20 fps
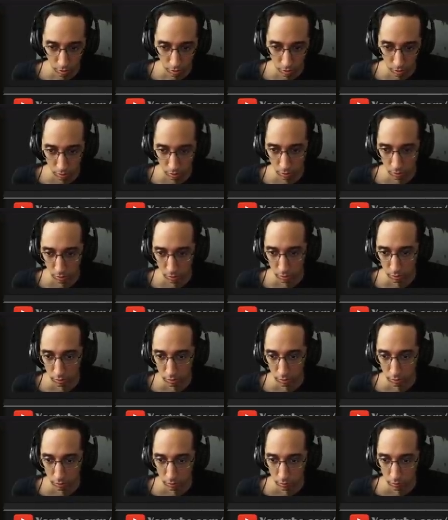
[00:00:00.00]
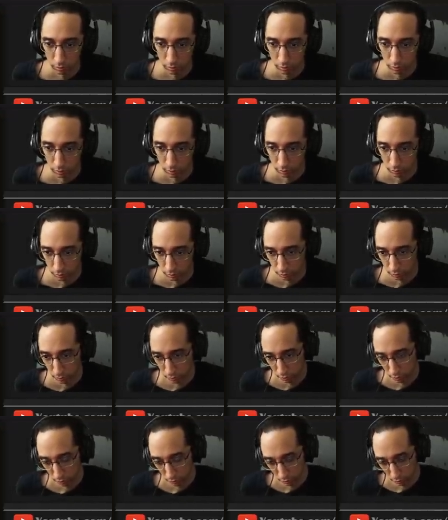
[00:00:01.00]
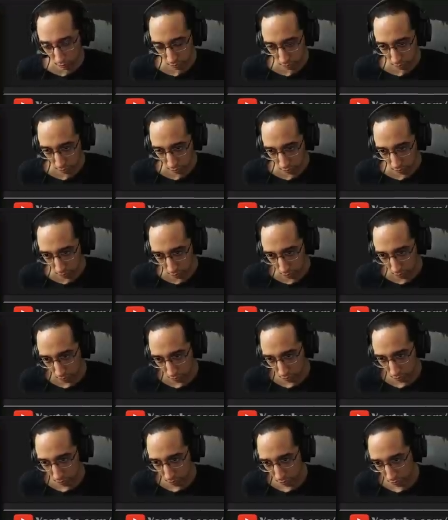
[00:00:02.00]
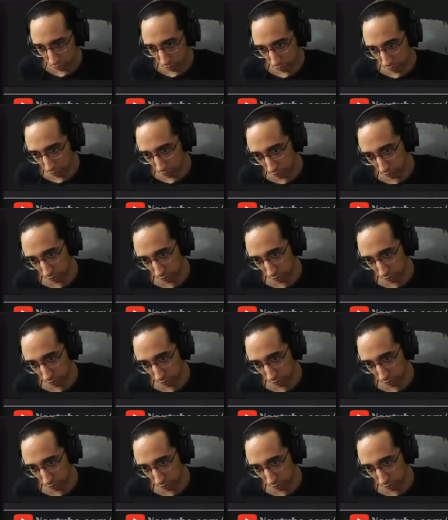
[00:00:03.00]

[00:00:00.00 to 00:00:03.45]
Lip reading: (silence)